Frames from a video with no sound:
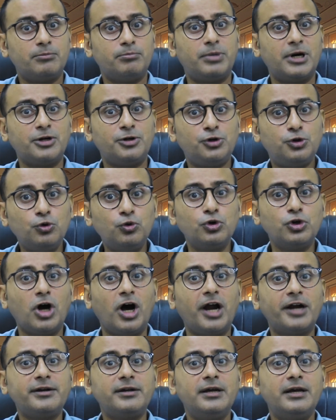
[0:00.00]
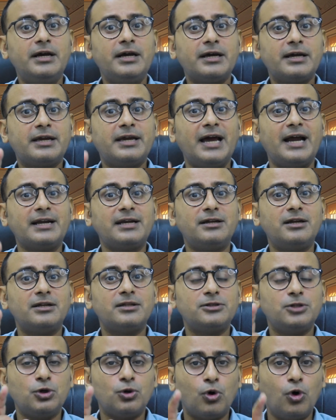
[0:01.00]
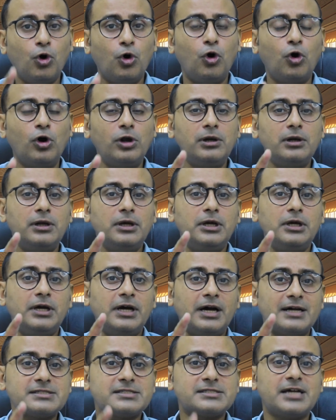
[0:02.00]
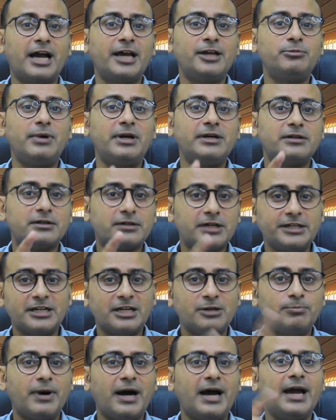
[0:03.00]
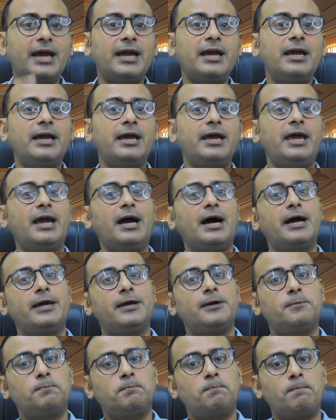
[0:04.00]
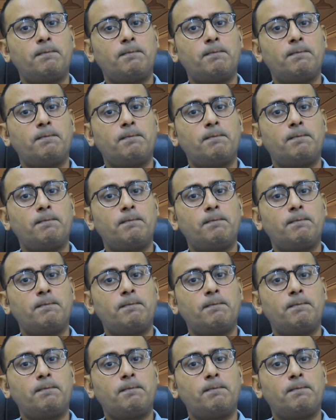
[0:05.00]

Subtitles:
but do not get the whole assignment written by AI.